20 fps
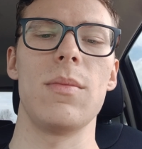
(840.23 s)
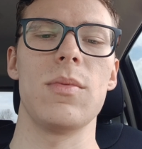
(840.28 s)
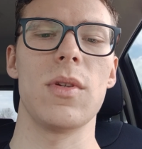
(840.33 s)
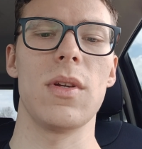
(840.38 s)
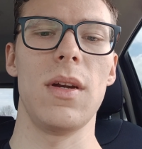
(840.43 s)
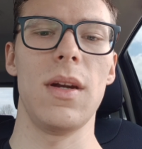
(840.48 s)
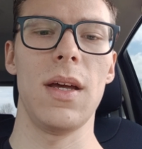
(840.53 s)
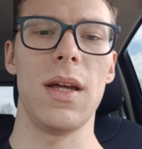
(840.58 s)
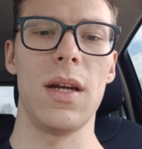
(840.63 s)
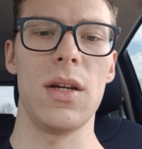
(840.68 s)
is
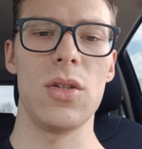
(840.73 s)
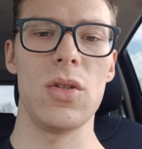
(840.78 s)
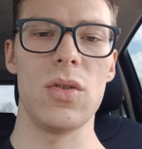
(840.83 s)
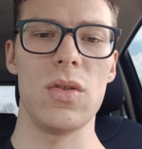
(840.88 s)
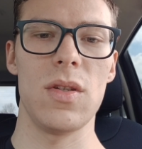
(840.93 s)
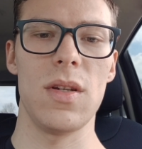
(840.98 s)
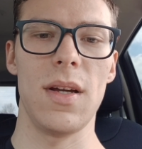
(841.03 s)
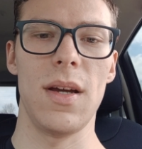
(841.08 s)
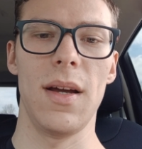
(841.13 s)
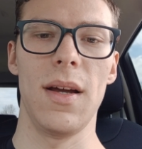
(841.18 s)
going to get
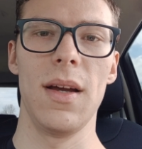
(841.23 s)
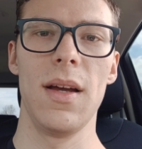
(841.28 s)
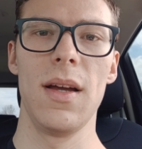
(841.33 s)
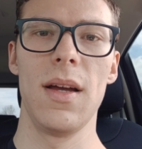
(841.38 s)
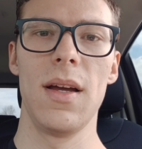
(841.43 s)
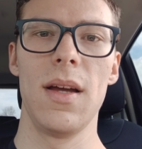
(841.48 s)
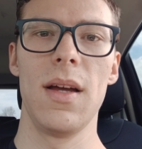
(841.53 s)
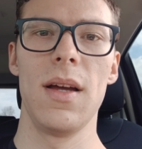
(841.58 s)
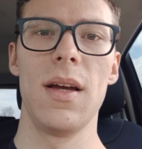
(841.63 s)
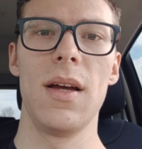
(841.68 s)
interesting.
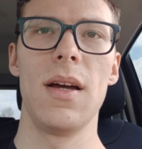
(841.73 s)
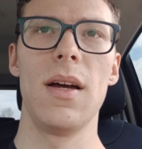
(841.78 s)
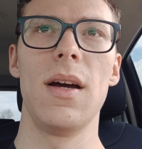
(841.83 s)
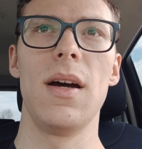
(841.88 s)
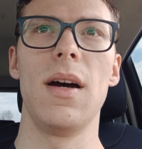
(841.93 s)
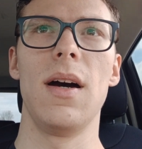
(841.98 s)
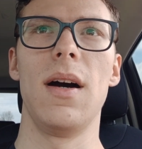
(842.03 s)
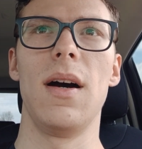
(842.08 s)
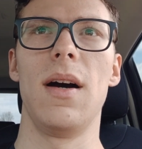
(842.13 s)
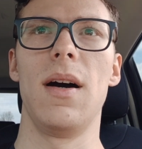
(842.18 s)

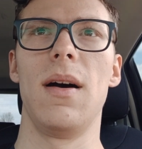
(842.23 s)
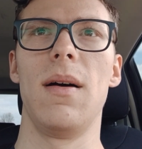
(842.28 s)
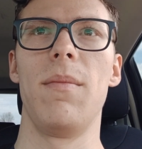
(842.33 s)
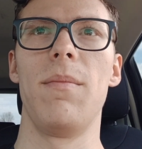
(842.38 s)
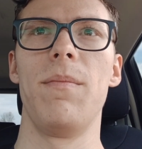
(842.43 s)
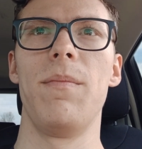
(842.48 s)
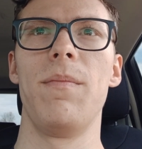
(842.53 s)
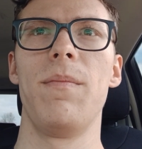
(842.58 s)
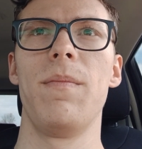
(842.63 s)
And